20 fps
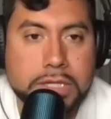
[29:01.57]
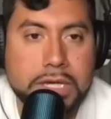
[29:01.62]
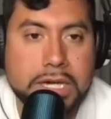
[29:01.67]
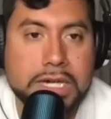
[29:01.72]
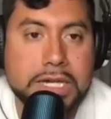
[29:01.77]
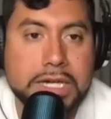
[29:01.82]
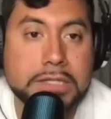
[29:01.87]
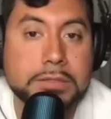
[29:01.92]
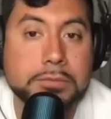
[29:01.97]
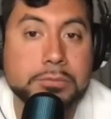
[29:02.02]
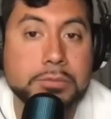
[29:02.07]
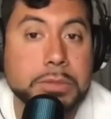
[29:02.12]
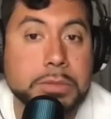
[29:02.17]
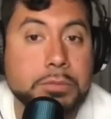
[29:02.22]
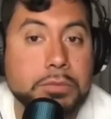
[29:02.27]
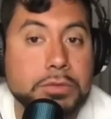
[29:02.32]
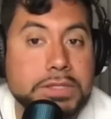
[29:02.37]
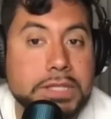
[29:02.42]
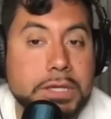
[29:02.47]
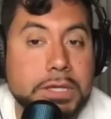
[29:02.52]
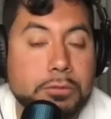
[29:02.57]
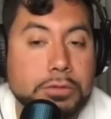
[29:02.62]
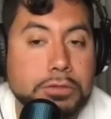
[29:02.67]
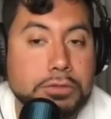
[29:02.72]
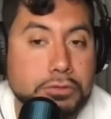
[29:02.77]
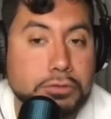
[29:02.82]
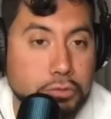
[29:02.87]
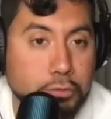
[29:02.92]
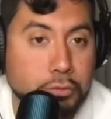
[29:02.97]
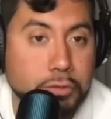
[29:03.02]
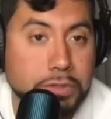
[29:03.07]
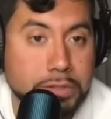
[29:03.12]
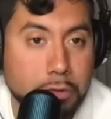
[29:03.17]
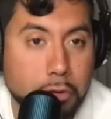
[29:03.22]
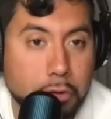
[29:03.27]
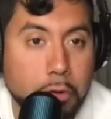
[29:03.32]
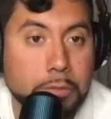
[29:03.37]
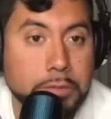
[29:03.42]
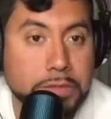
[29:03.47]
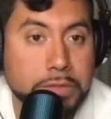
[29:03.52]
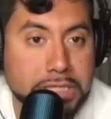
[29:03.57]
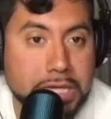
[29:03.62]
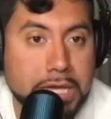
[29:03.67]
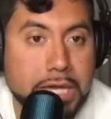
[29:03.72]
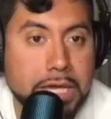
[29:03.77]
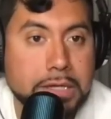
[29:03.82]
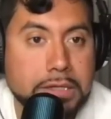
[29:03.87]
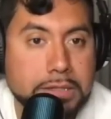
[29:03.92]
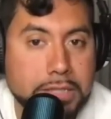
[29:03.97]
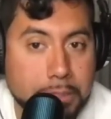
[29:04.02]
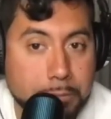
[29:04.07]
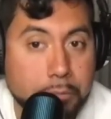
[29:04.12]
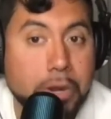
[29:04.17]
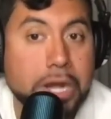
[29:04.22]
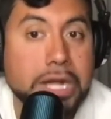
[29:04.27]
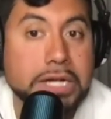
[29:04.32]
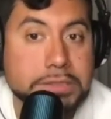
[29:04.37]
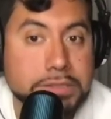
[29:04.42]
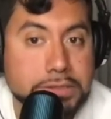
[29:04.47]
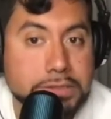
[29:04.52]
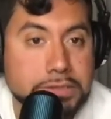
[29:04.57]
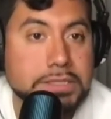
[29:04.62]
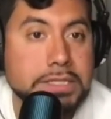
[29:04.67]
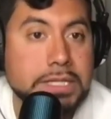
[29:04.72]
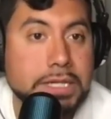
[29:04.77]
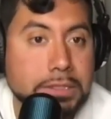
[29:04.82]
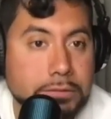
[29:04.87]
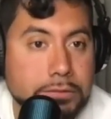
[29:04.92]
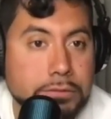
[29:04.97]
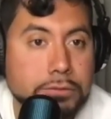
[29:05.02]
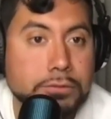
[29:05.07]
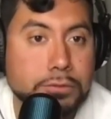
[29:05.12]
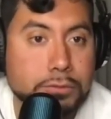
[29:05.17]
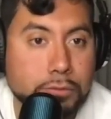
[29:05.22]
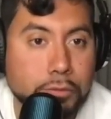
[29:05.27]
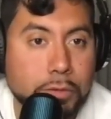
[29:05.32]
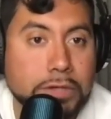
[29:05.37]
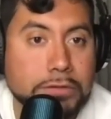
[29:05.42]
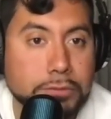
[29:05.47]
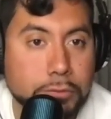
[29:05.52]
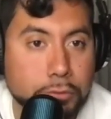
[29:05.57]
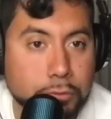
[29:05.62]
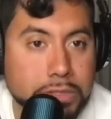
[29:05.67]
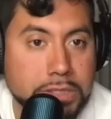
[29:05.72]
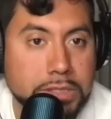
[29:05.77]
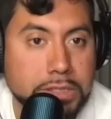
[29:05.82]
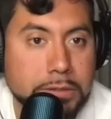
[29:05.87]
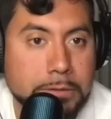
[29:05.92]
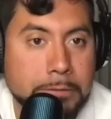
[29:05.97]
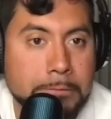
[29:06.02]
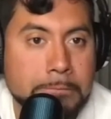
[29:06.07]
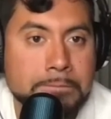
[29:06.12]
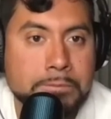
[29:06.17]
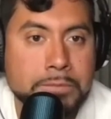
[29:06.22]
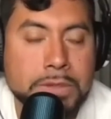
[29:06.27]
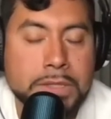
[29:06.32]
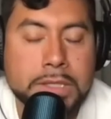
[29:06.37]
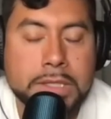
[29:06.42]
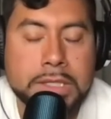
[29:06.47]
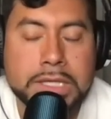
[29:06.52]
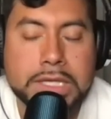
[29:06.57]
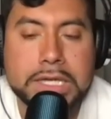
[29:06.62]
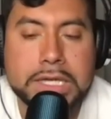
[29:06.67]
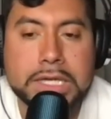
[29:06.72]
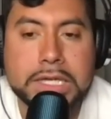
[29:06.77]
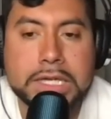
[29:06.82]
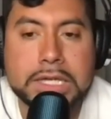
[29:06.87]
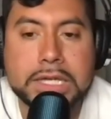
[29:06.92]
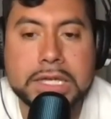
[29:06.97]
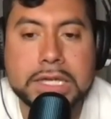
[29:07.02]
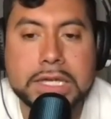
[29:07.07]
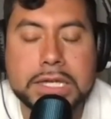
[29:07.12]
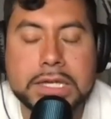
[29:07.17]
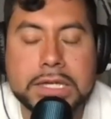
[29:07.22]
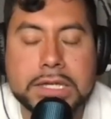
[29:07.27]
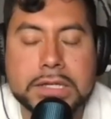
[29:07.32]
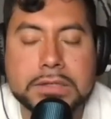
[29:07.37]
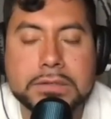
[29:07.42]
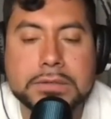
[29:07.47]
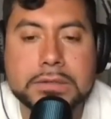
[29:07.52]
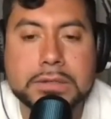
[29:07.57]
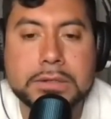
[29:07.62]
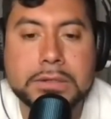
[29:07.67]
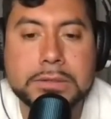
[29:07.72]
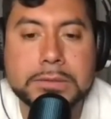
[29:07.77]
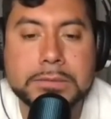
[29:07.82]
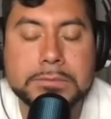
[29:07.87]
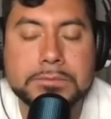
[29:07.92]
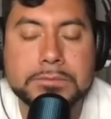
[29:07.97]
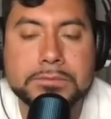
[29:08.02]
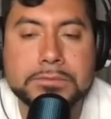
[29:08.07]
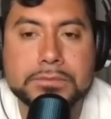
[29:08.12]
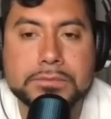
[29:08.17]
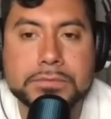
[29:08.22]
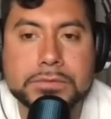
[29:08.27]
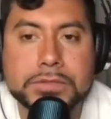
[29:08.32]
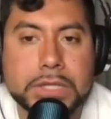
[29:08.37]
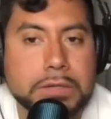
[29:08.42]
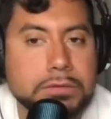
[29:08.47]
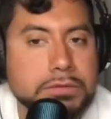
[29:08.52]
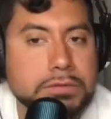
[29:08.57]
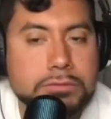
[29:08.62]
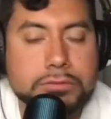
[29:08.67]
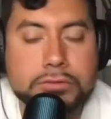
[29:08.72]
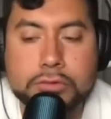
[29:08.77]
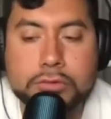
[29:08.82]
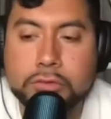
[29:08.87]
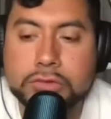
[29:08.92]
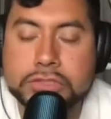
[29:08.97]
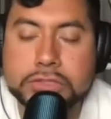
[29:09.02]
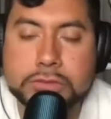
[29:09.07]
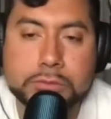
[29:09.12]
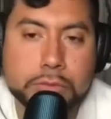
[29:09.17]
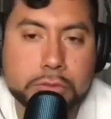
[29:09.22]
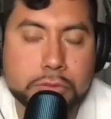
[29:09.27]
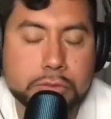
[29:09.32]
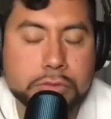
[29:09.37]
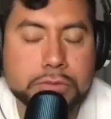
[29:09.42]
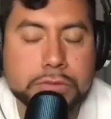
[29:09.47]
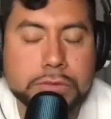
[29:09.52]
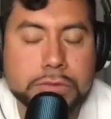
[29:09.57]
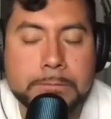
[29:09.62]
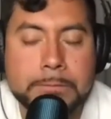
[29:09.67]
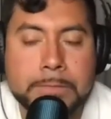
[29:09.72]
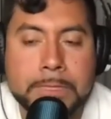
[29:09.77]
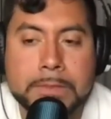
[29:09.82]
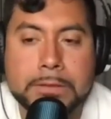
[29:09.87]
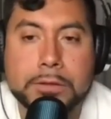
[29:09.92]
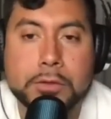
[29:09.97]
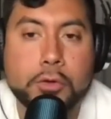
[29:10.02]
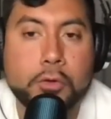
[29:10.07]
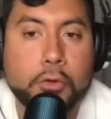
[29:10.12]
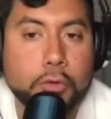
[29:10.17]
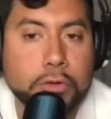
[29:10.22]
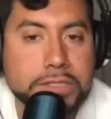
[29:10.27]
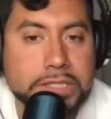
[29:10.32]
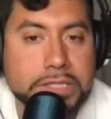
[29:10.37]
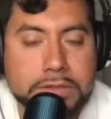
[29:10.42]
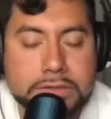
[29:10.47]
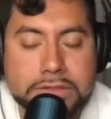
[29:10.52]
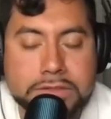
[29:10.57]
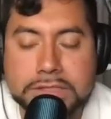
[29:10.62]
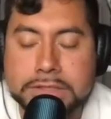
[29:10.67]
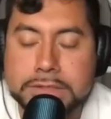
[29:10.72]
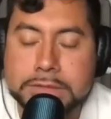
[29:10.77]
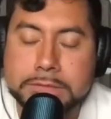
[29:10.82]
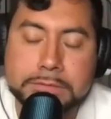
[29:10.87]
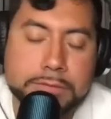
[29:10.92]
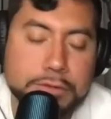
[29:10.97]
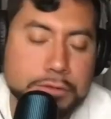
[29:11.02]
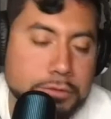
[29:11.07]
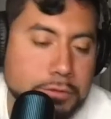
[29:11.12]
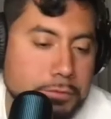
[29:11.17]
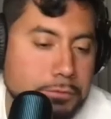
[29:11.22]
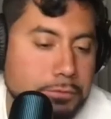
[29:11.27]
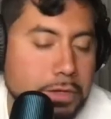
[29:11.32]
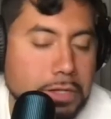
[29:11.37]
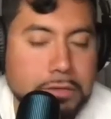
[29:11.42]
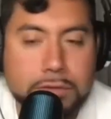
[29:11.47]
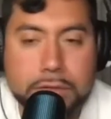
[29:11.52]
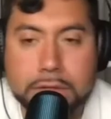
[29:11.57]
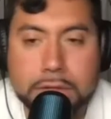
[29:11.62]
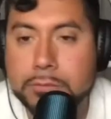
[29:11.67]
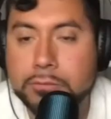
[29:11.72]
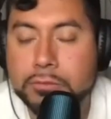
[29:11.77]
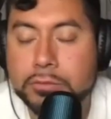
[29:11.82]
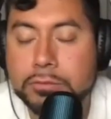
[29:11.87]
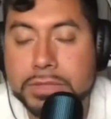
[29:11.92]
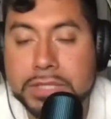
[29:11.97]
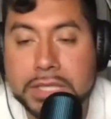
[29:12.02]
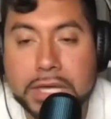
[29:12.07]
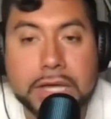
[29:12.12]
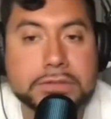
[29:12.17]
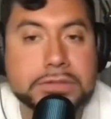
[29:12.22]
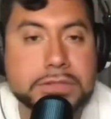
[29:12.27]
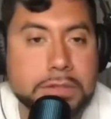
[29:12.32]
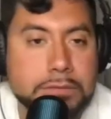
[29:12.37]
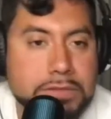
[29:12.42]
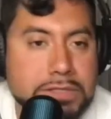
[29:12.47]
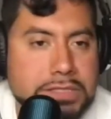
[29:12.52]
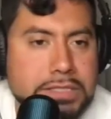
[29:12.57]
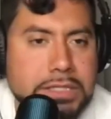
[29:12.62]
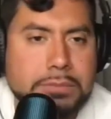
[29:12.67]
I had the people that were doing the opening act, like, practice a lot throughout the week. And so everything was going smooth. The coordinators is, following up with me. How's everything?